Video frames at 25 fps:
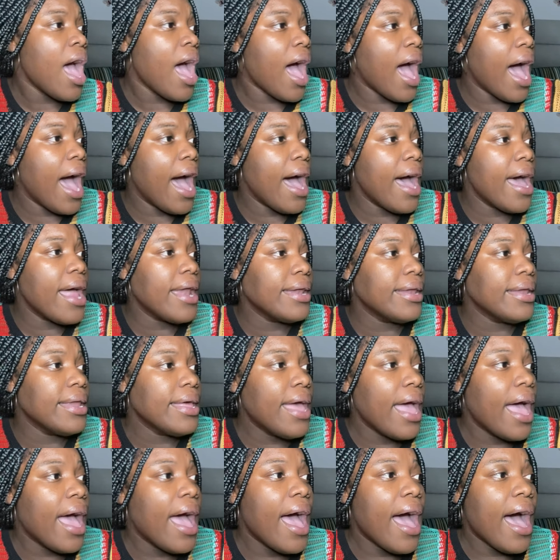And
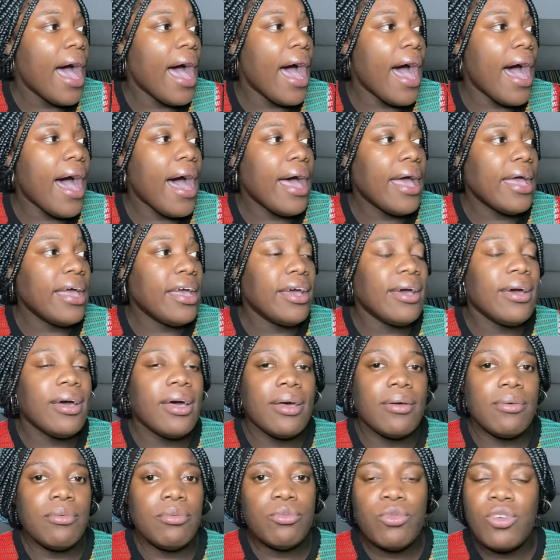I
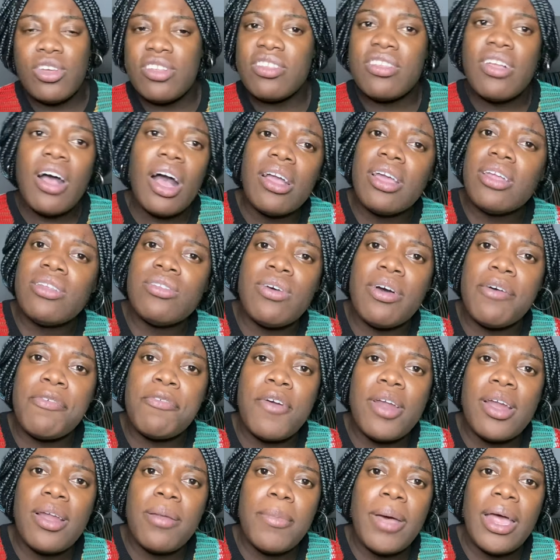was talking to a
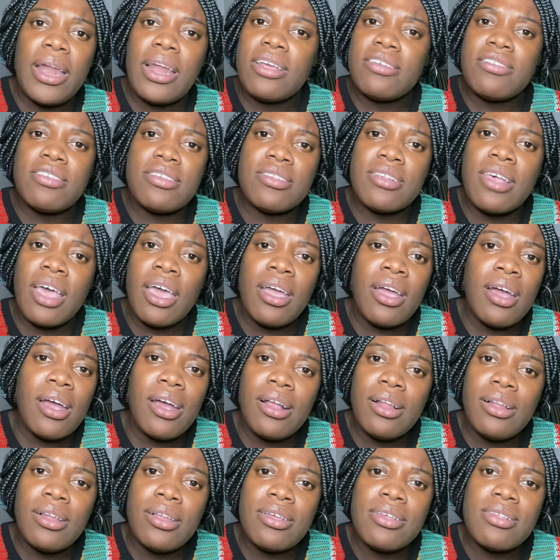friend of mine and she's like,
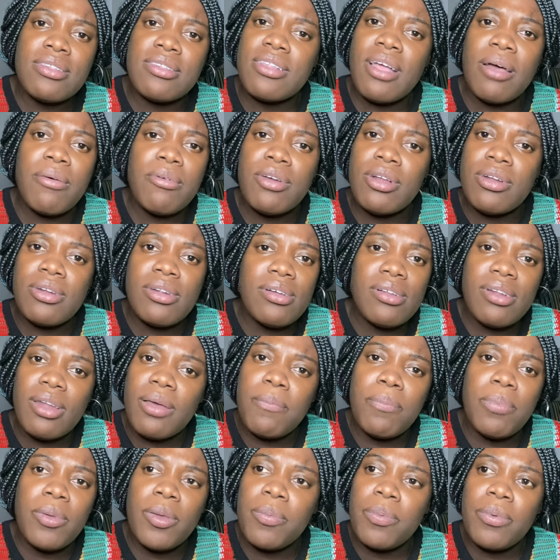girl, stop running
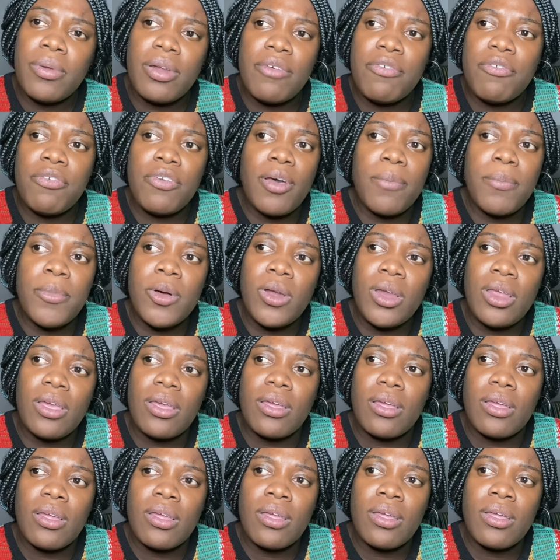them people there for your
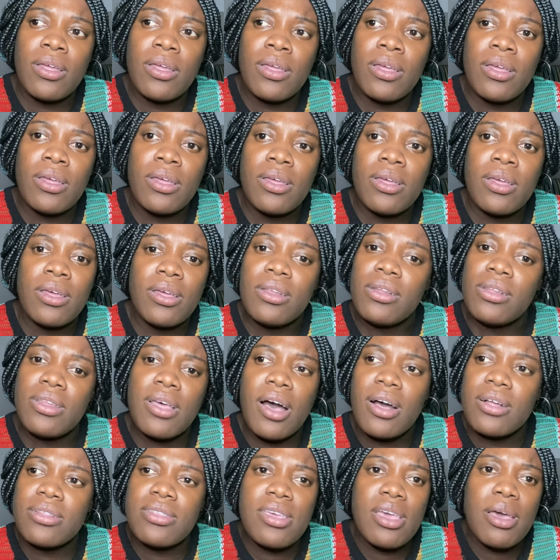money.
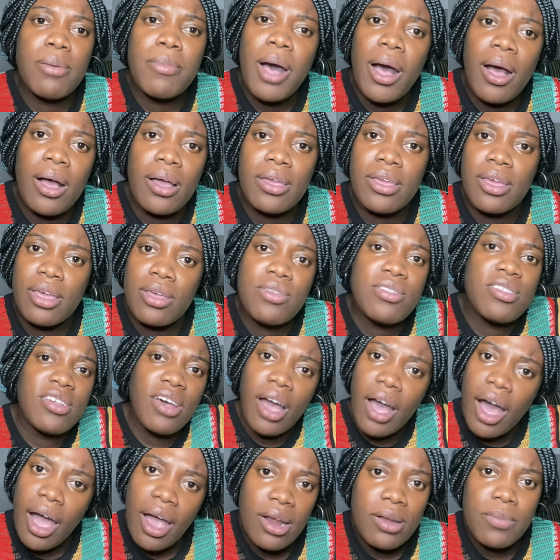Talk to your bank. You use a
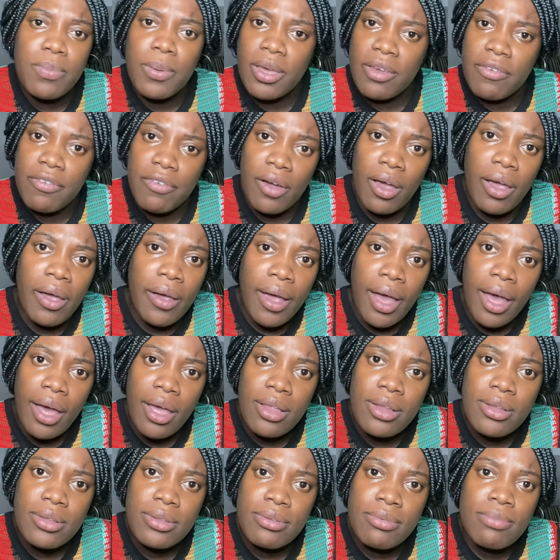card, pay for it, right?
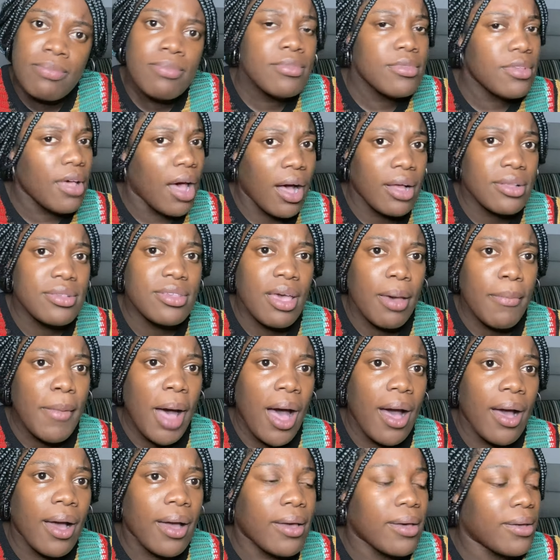Talk to your
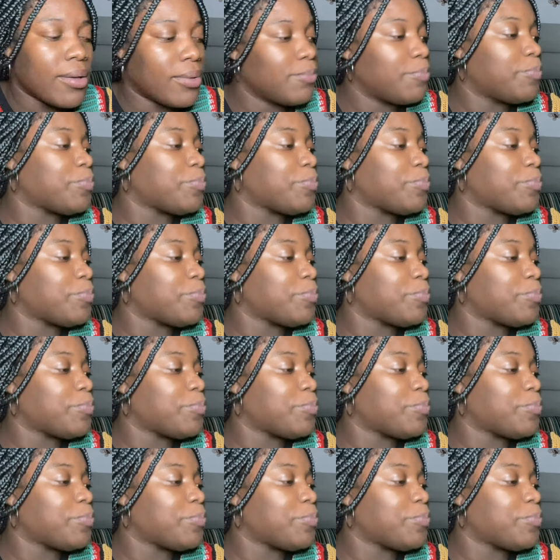bank.